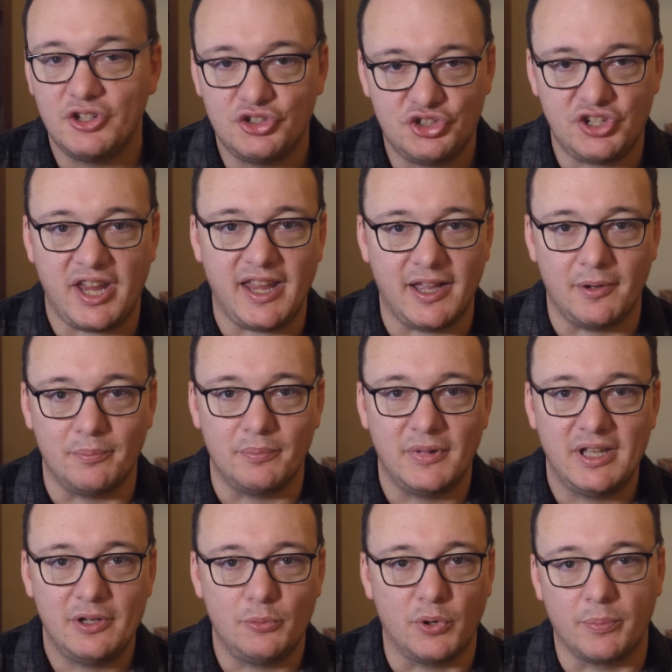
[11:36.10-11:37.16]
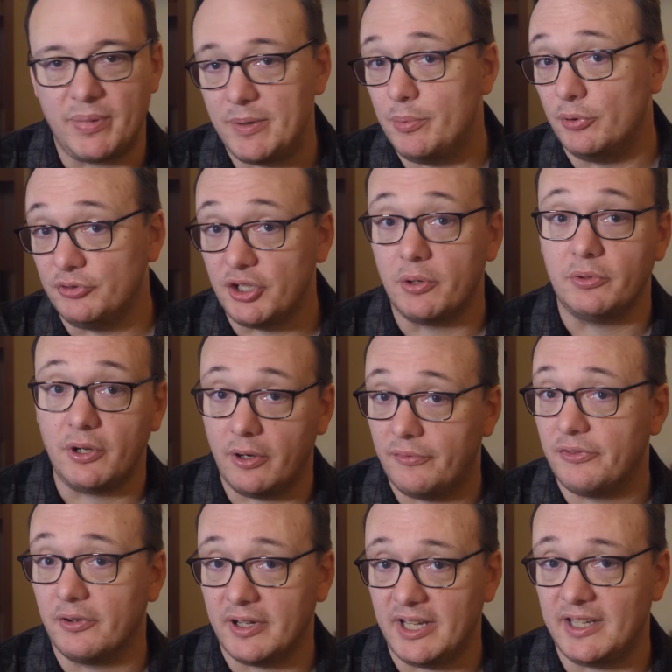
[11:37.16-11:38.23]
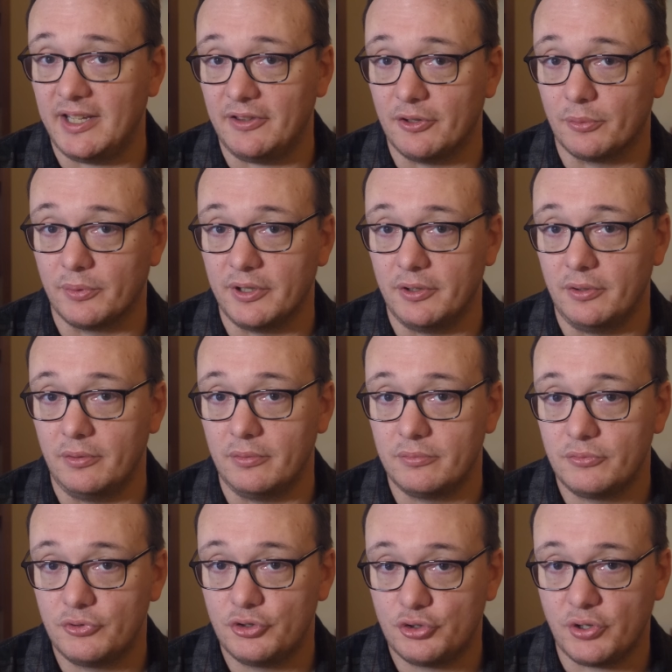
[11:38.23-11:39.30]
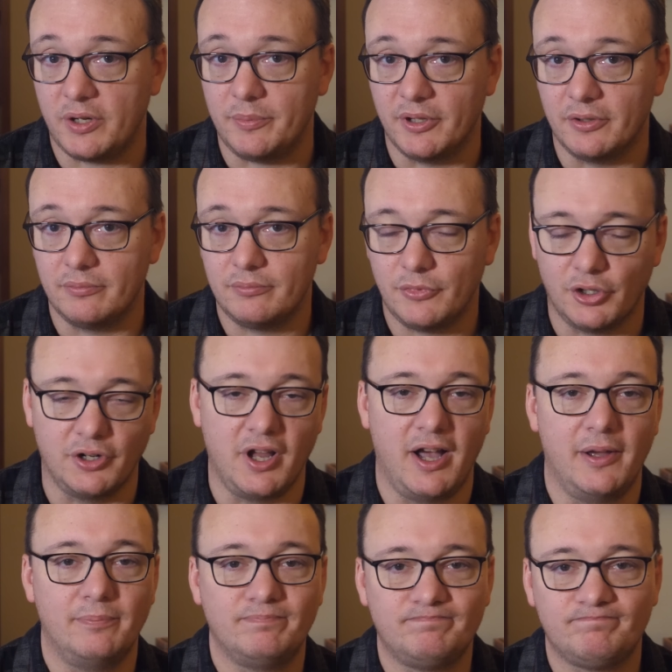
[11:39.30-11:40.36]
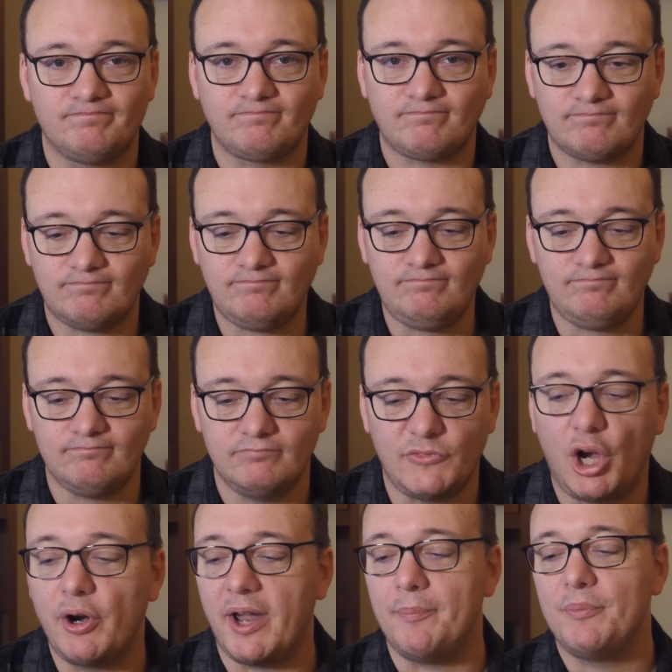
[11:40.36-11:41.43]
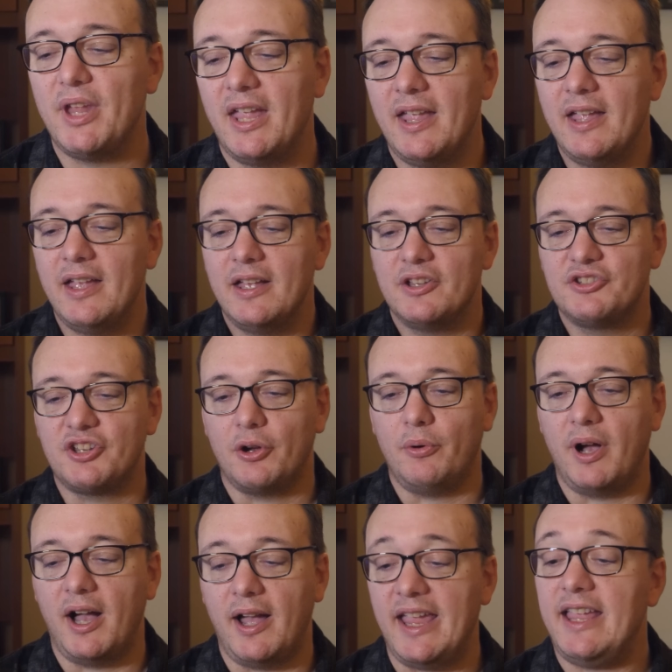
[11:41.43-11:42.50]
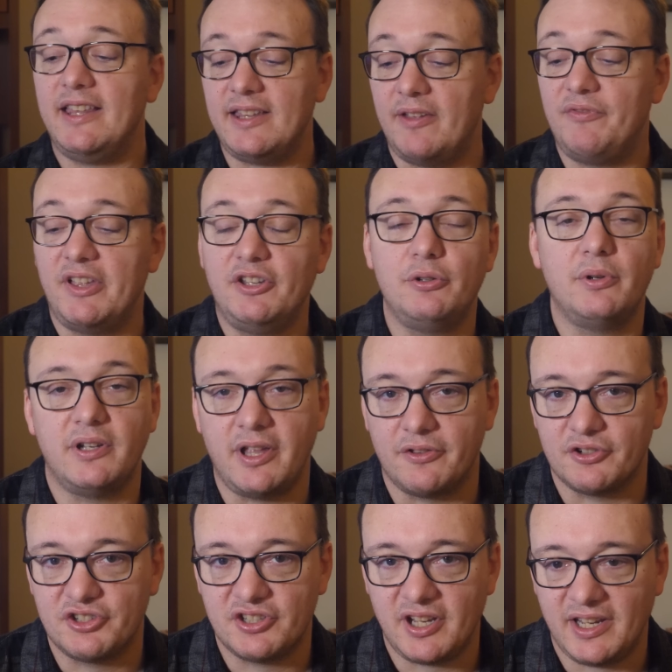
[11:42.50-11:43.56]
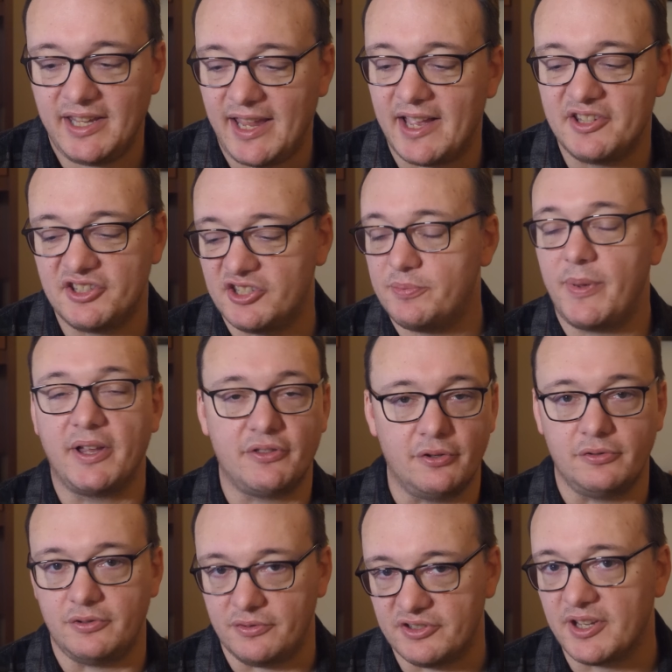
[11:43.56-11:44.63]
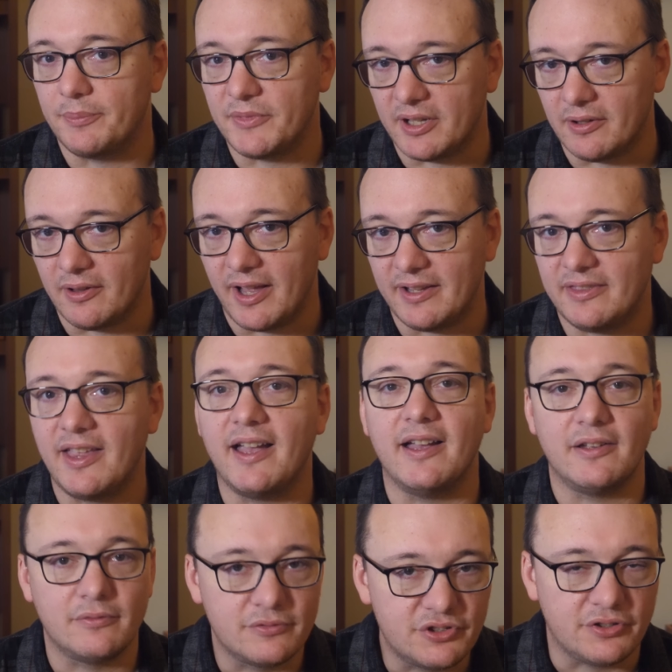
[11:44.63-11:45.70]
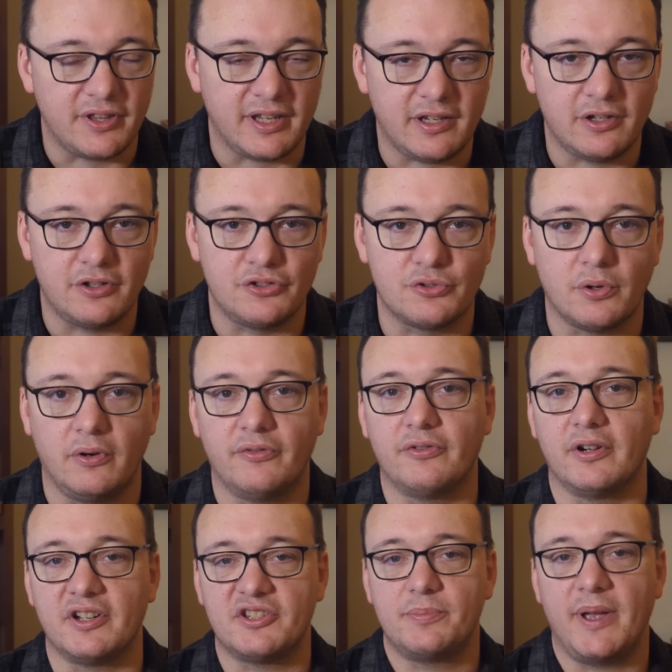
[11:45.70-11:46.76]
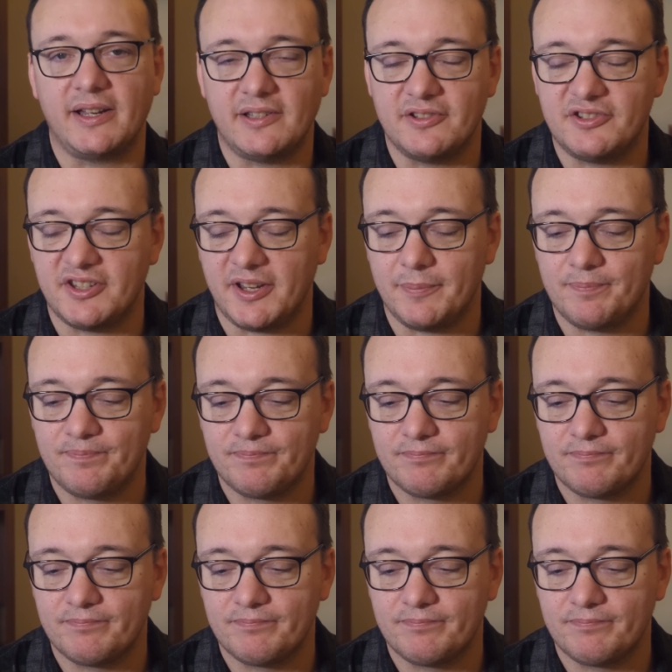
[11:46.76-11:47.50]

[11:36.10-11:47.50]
sham where people don't know if they're getting the real treatment or not. All right. So, uh, and if they do another study, I suspect they'll do something like that so they can control for expectancy.